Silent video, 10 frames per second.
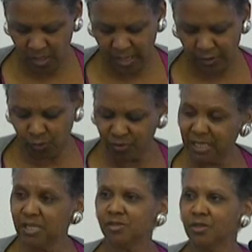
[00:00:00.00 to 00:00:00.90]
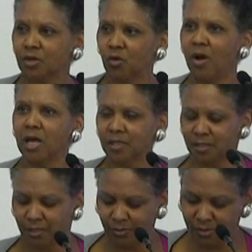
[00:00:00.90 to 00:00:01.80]
And so these are the
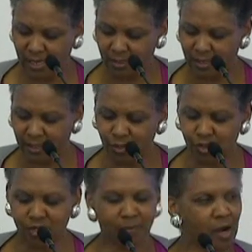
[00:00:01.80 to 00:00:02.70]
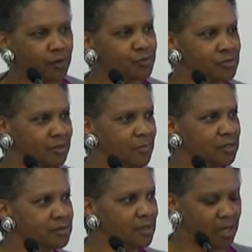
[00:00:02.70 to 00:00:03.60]
qualities that an energy democracy
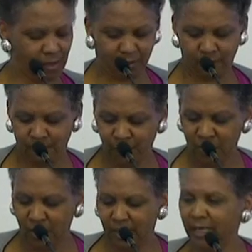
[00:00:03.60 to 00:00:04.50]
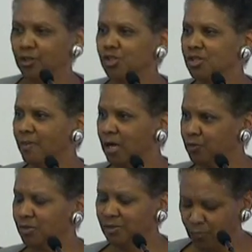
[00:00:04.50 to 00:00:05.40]
must take. An energy
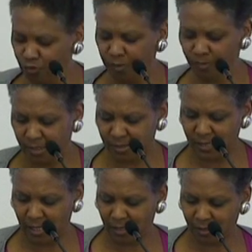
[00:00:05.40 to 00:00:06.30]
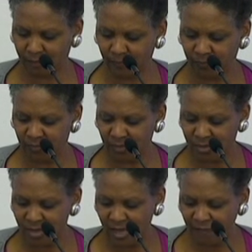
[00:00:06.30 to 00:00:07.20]
democracy movement must take.
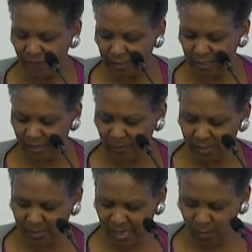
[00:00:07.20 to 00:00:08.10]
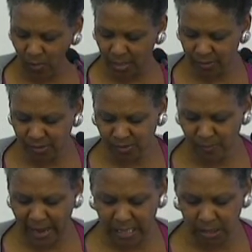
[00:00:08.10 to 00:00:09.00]
And finally, let me say, while
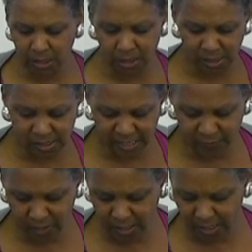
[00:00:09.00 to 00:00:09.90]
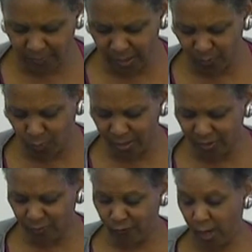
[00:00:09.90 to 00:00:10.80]
dismantling the slave economy
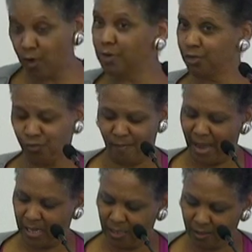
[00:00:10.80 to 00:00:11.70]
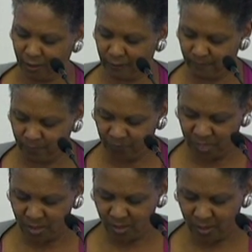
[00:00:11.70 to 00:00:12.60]
was very traumatic,
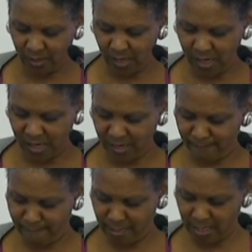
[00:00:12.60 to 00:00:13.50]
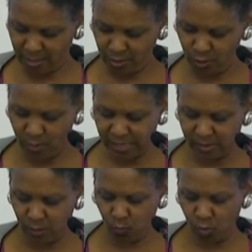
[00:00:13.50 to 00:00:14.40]
the U.S.
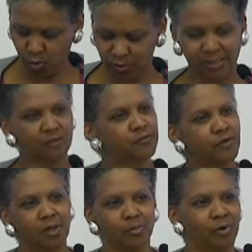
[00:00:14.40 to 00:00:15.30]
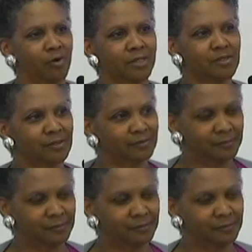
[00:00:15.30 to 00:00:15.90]
and the world didn't fall apart.